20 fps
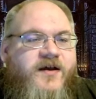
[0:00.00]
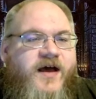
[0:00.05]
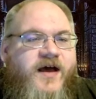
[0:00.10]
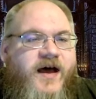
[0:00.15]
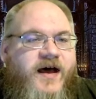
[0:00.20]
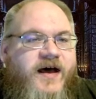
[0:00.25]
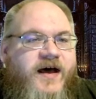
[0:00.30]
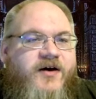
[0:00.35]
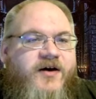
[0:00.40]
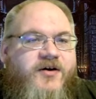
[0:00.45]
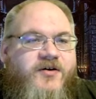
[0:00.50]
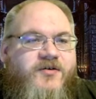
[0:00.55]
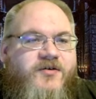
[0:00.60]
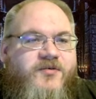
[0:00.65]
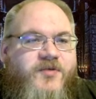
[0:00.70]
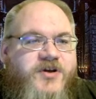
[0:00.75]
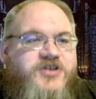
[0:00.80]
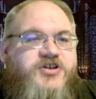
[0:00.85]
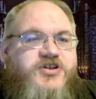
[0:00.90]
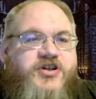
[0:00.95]
uh,
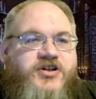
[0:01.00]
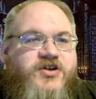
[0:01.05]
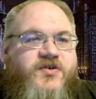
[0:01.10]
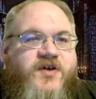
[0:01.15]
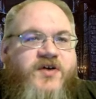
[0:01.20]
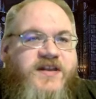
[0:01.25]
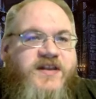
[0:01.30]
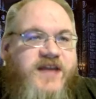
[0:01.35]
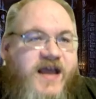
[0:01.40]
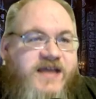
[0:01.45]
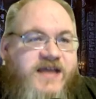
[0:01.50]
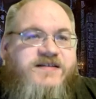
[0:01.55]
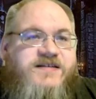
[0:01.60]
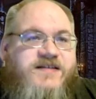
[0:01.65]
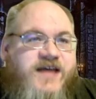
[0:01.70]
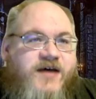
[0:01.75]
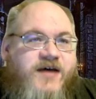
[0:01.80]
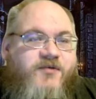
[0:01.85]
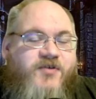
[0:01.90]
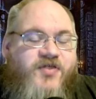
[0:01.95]
we should do a dice
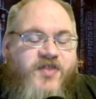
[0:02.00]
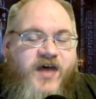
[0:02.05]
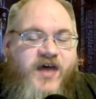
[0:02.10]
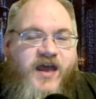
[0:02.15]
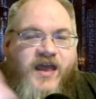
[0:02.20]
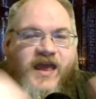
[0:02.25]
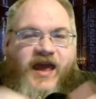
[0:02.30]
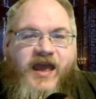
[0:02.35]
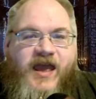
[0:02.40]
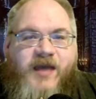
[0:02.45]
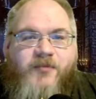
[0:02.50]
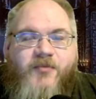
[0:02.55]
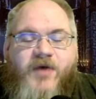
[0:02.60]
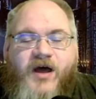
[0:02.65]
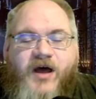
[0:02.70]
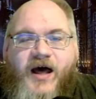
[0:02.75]
set with that game.